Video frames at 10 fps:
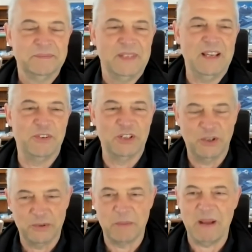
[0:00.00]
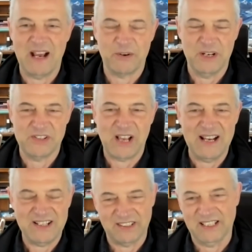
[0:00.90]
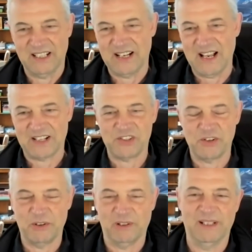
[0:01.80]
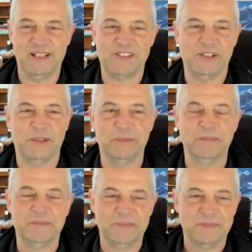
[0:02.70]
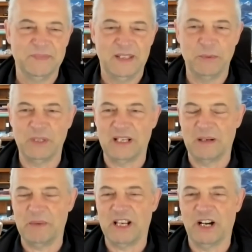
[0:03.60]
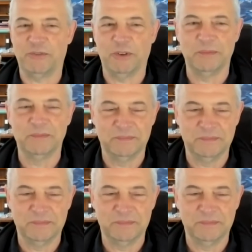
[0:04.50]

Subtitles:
even though the battery is isolated externally. So you really got to be careful.